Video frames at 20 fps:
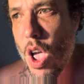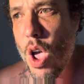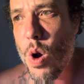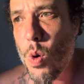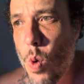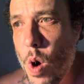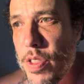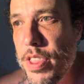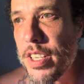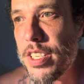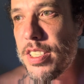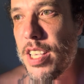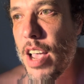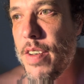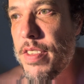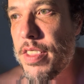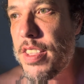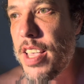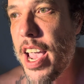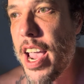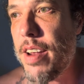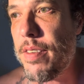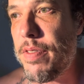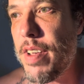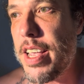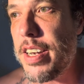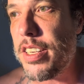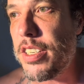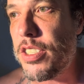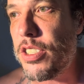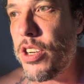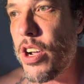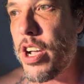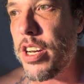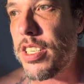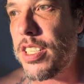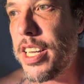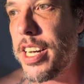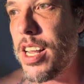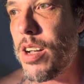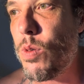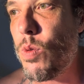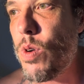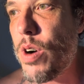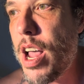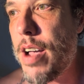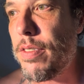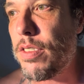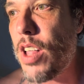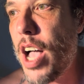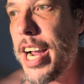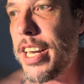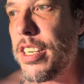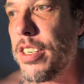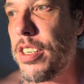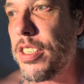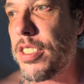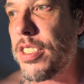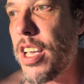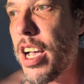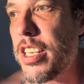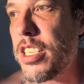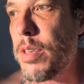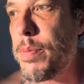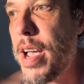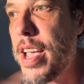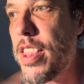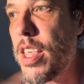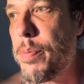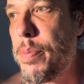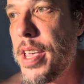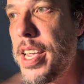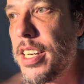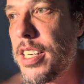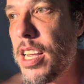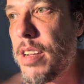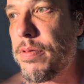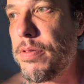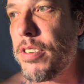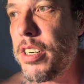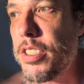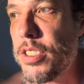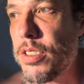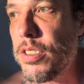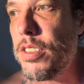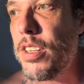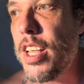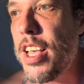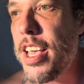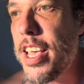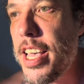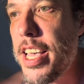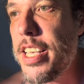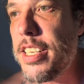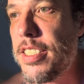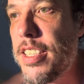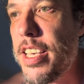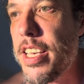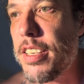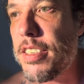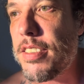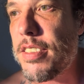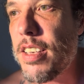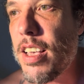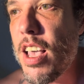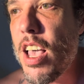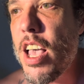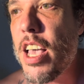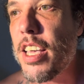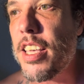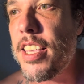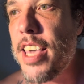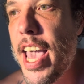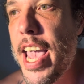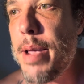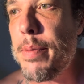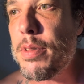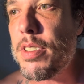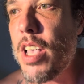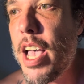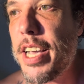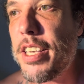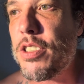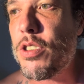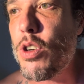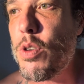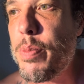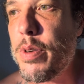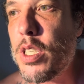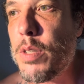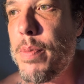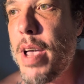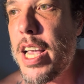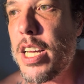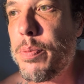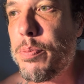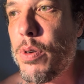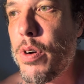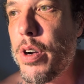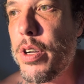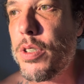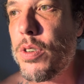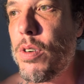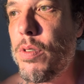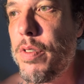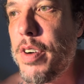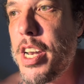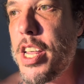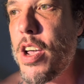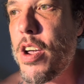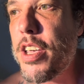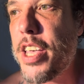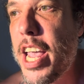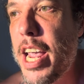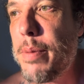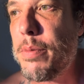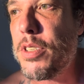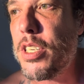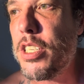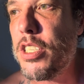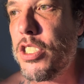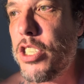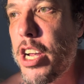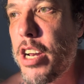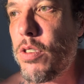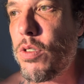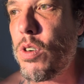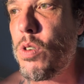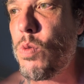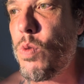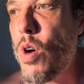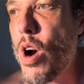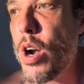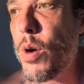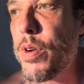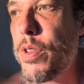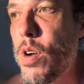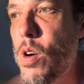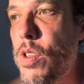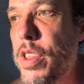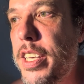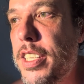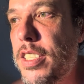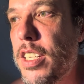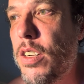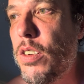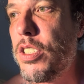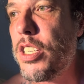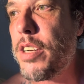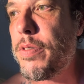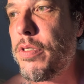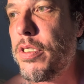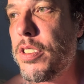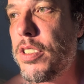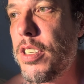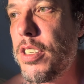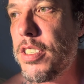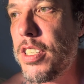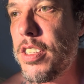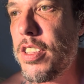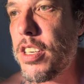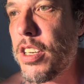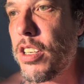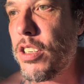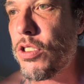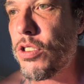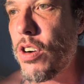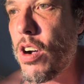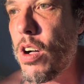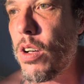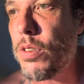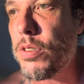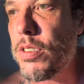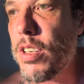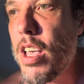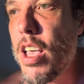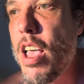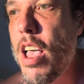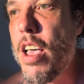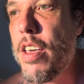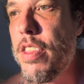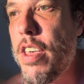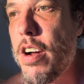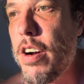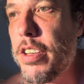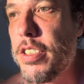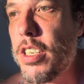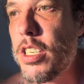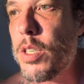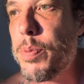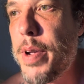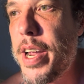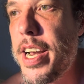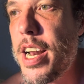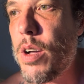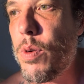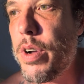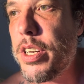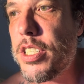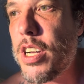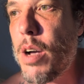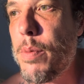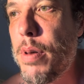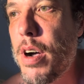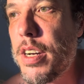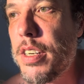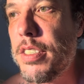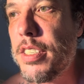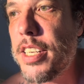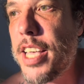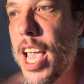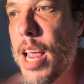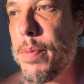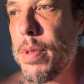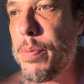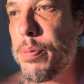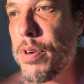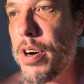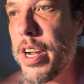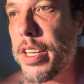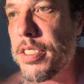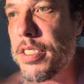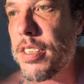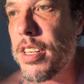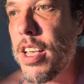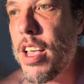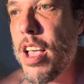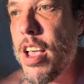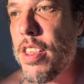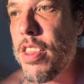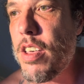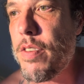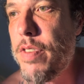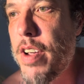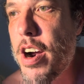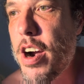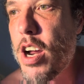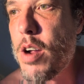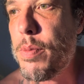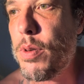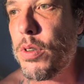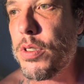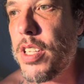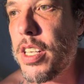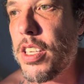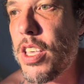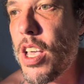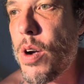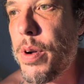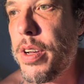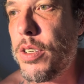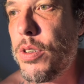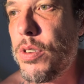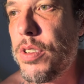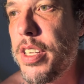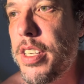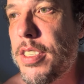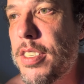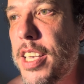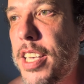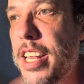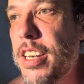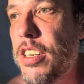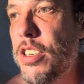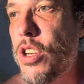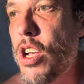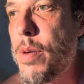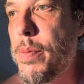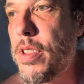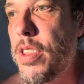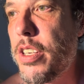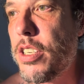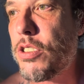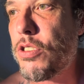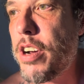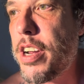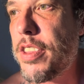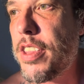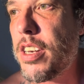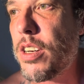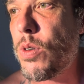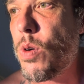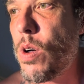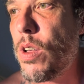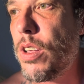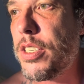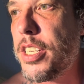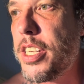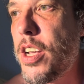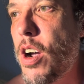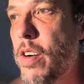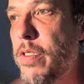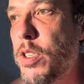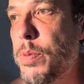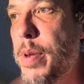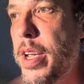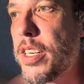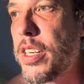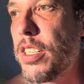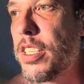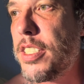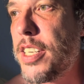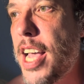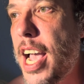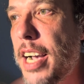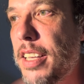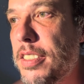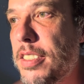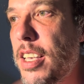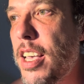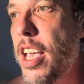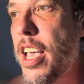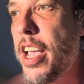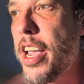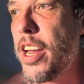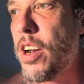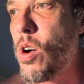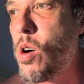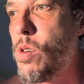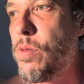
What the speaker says: What the Seventh-day Adventist church leader would have liked to discuss about the ping differential is this. Games like Super Smash Bros. Or video games in general work with all these little differences in the controls. There is a speed at which a button can be pressed. The variables that go into this can determine the strength and quality of special attacks in all